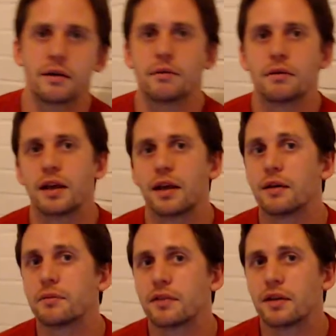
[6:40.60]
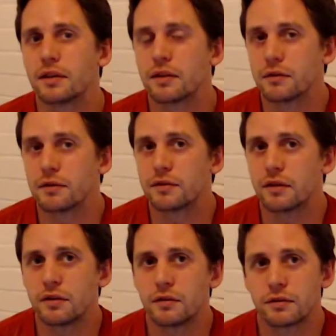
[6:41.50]
What I am saying, though, is
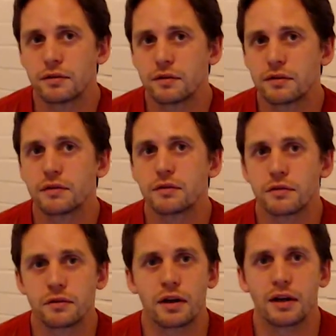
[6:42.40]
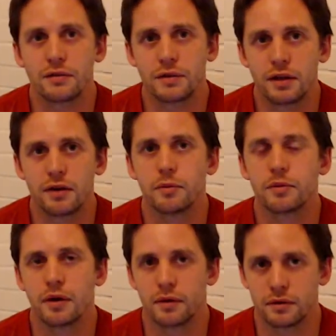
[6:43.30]
that you should still strive to help
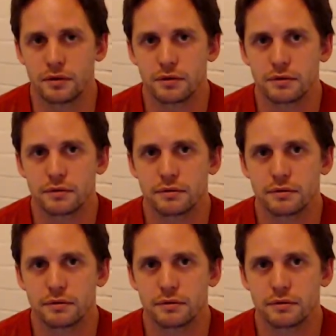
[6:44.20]
others.